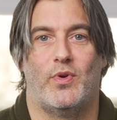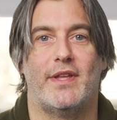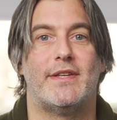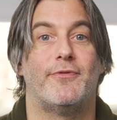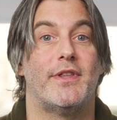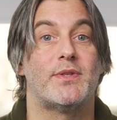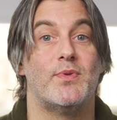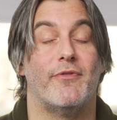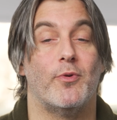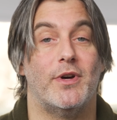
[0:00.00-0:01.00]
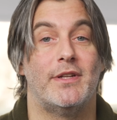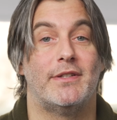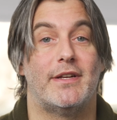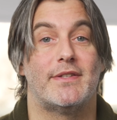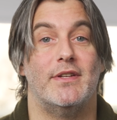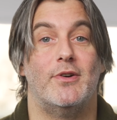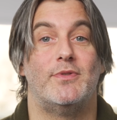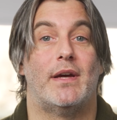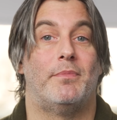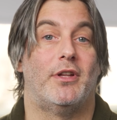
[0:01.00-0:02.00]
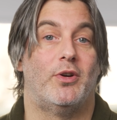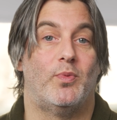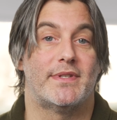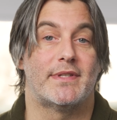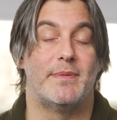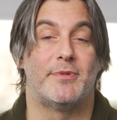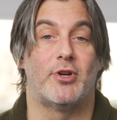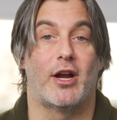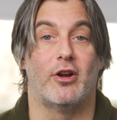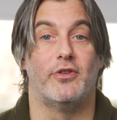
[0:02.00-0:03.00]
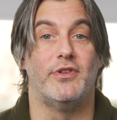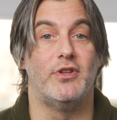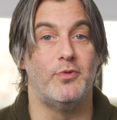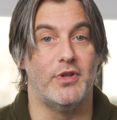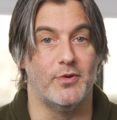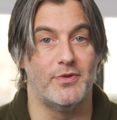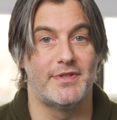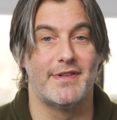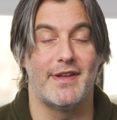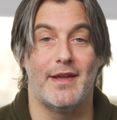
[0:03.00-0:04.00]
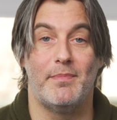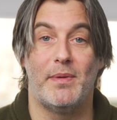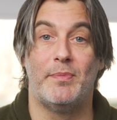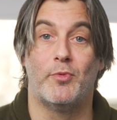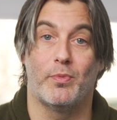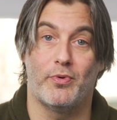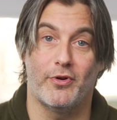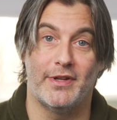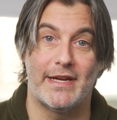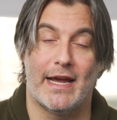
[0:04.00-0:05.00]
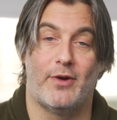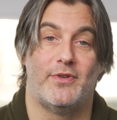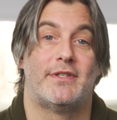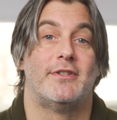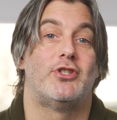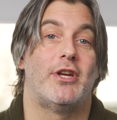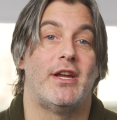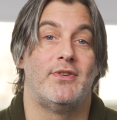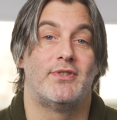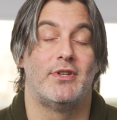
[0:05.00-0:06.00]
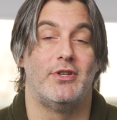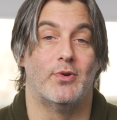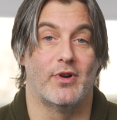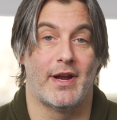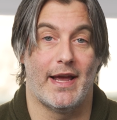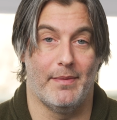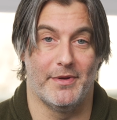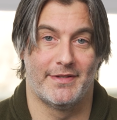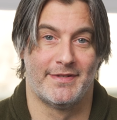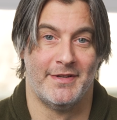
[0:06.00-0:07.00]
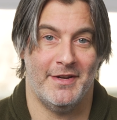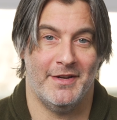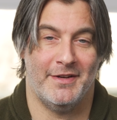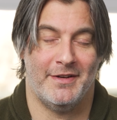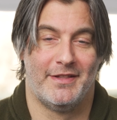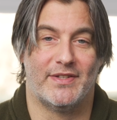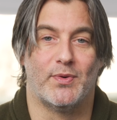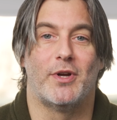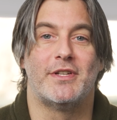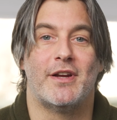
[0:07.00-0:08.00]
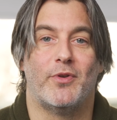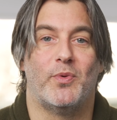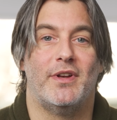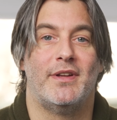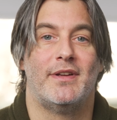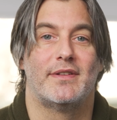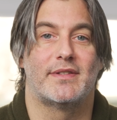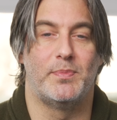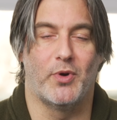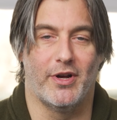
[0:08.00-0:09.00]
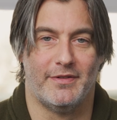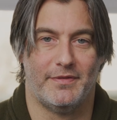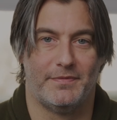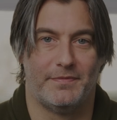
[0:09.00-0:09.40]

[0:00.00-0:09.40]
Well, that's it for this one, everyone. Let us know down below what sleep tracker you use, and maybe more importantly, how it's changed your habits. Thanks for watching, everyone. Sleep well.